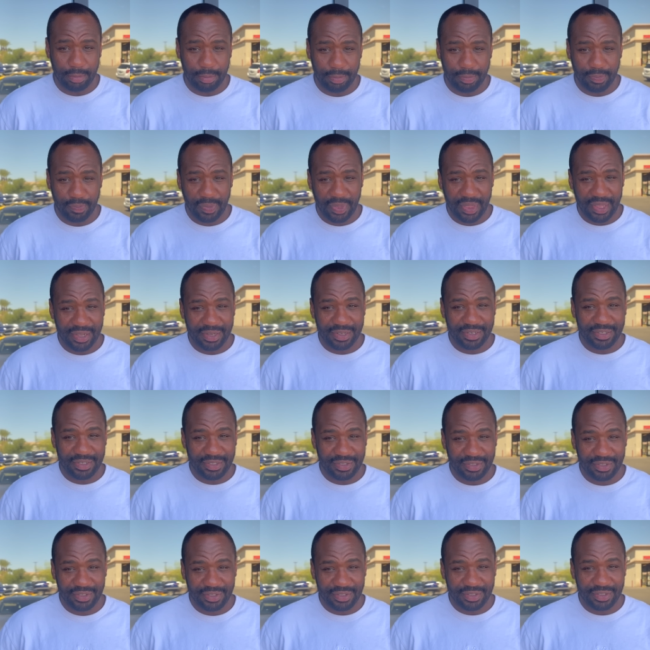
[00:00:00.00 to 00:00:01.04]
David
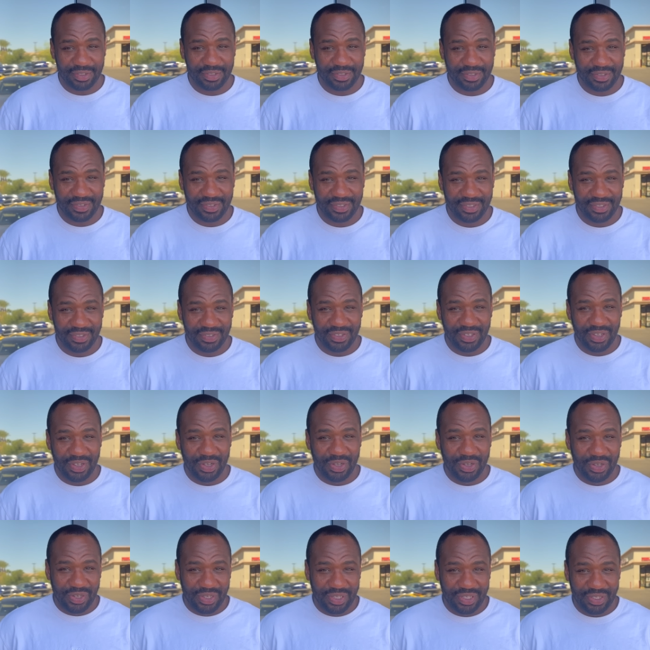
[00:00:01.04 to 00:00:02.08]
Benavidez is going
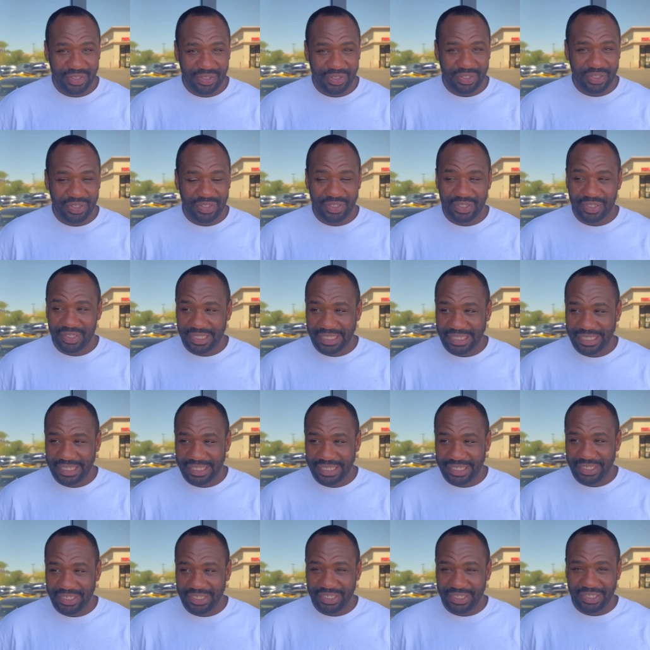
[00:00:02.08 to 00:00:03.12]
down against
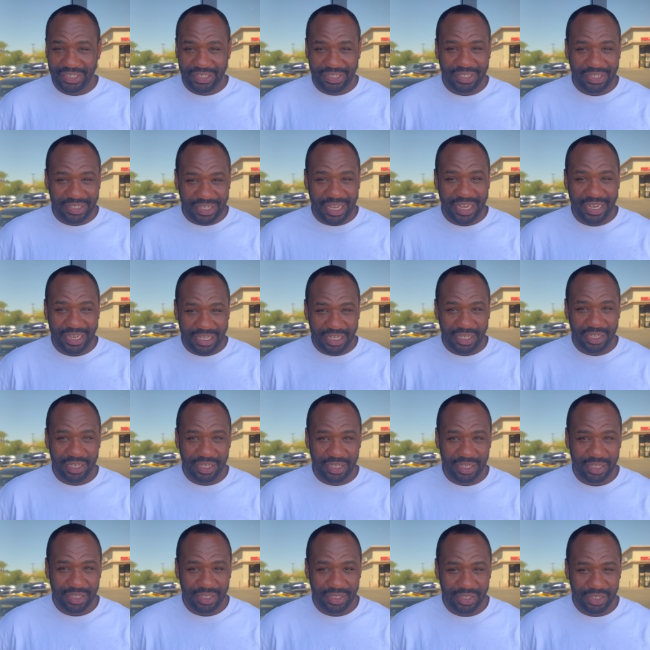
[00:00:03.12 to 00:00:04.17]
Alexander. Did yeah. it
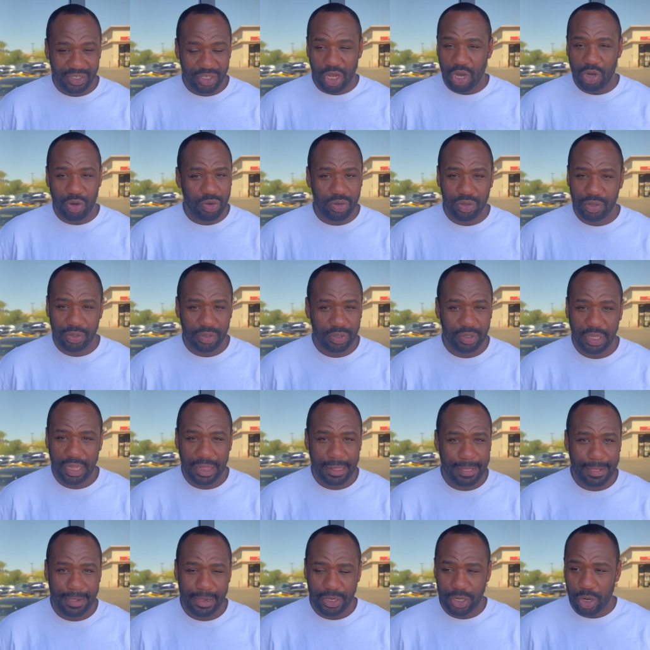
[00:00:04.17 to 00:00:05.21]
change? No,
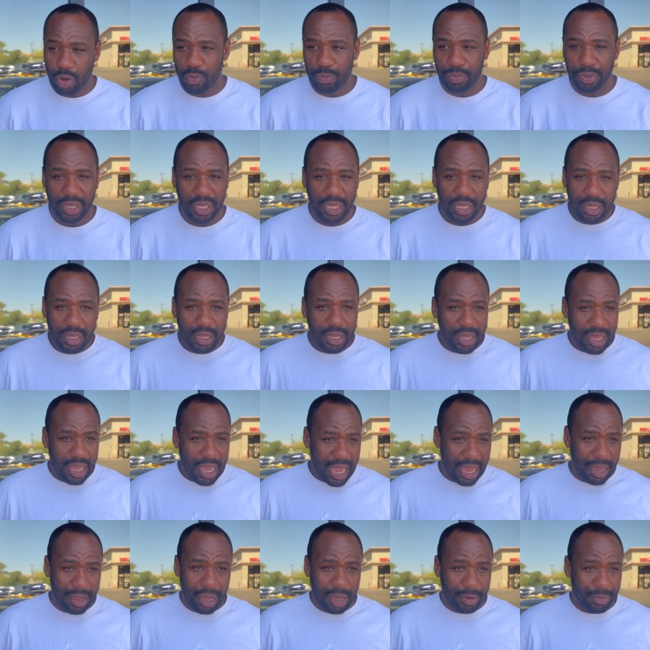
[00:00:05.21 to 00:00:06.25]
nope.
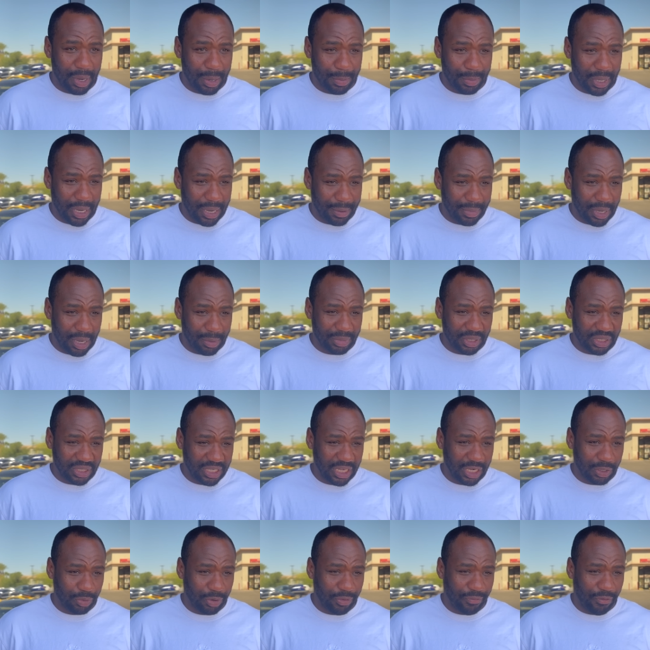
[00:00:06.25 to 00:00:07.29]
I'm, I'm, I'm, I'm gonna
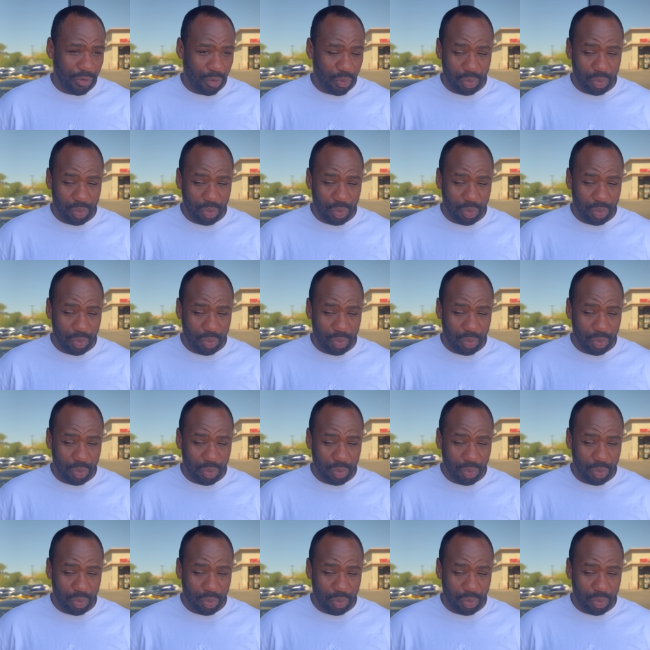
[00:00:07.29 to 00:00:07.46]
stick with from